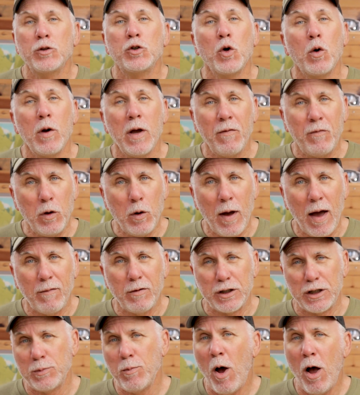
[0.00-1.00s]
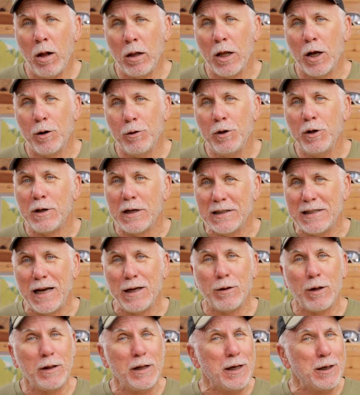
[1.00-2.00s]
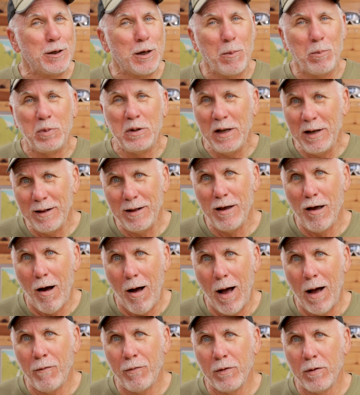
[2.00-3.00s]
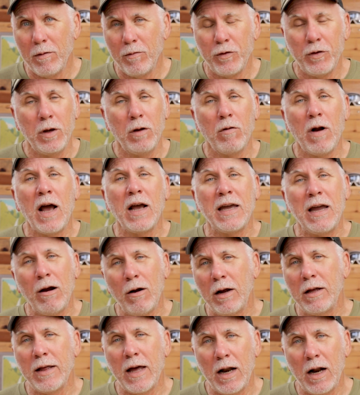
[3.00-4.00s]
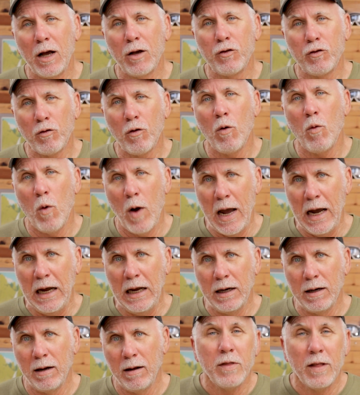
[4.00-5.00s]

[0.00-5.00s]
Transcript: So if you have a small load, you can take the lid completely off so you're not carrying that extra weight.